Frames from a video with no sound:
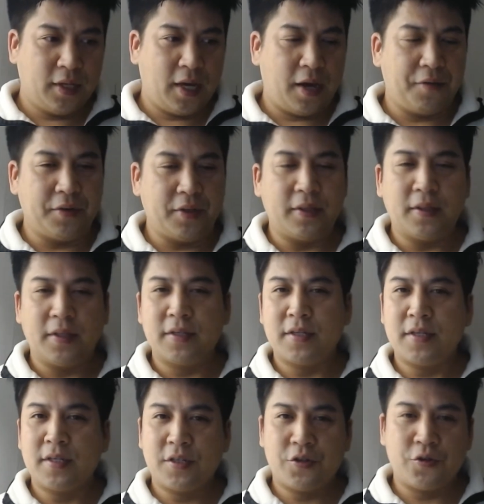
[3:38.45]
I mean, this
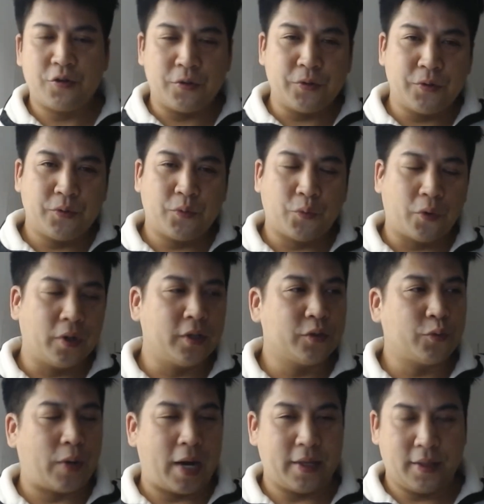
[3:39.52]
is true
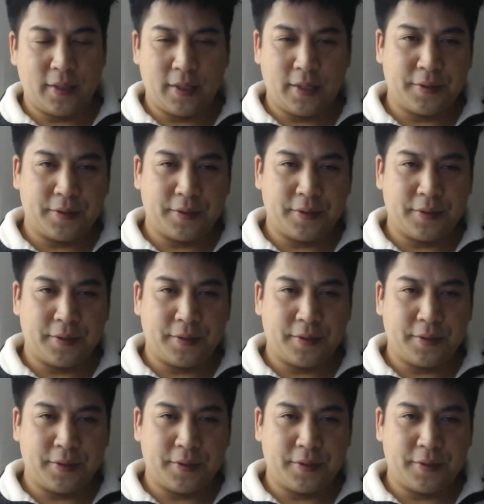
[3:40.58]
worldwidely.